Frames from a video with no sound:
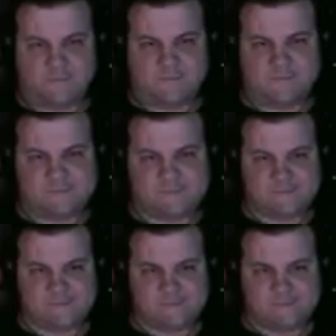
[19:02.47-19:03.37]

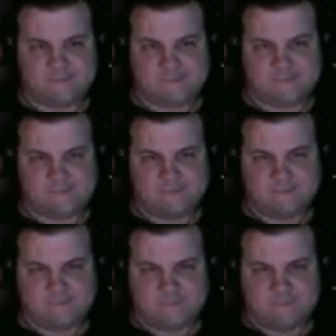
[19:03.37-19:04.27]

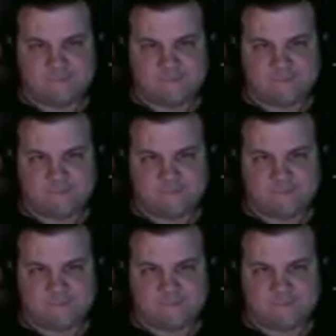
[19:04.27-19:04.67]
Nobody speaks.